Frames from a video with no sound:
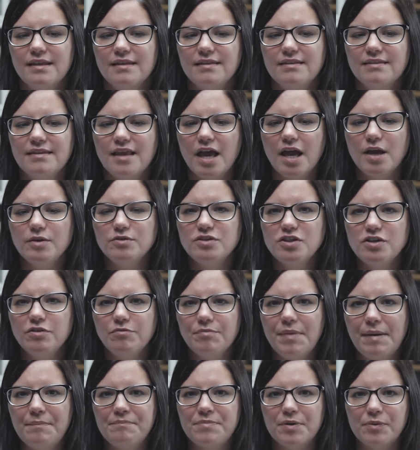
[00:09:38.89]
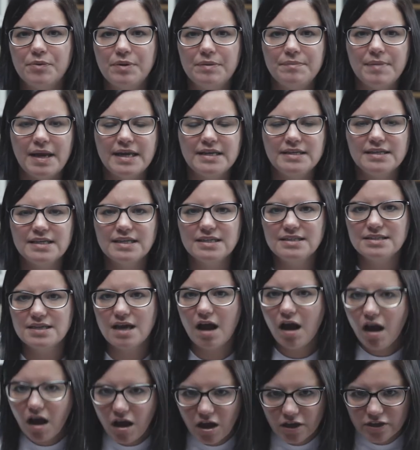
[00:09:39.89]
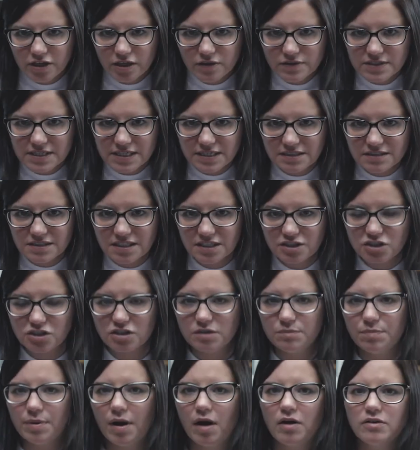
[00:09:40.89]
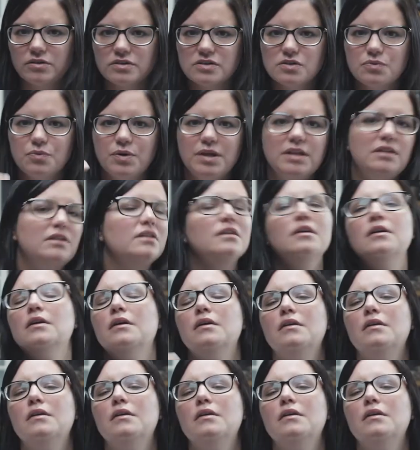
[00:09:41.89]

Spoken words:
So do you remember we made a guitar using a tissue box with